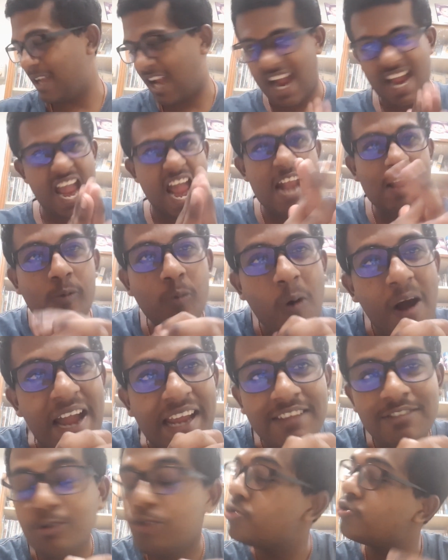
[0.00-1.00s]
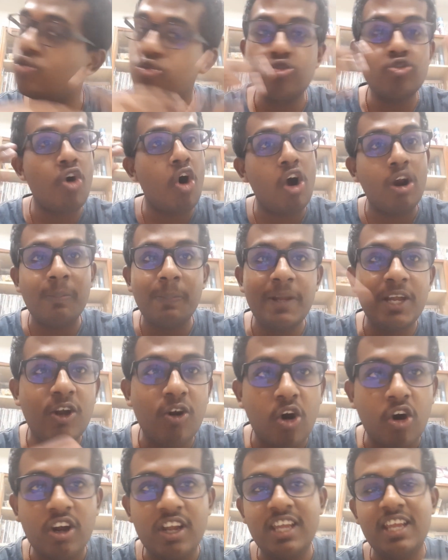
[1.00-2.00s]
I advise you, do not be
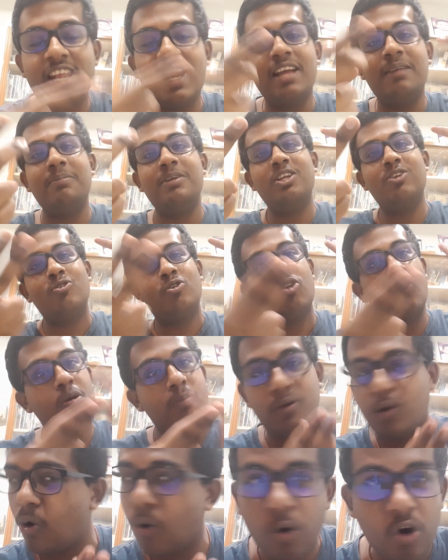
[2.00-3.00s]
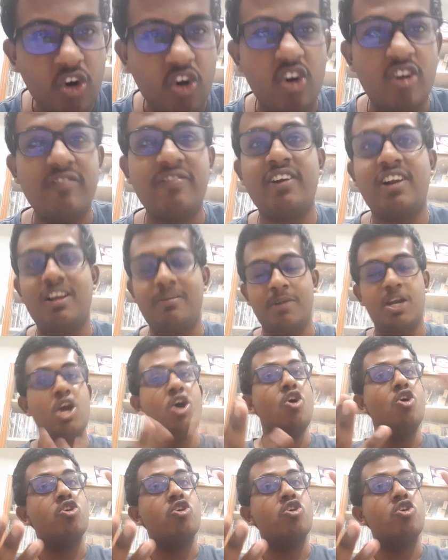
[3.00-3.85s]
cocky like me. Do not be overconfident like me.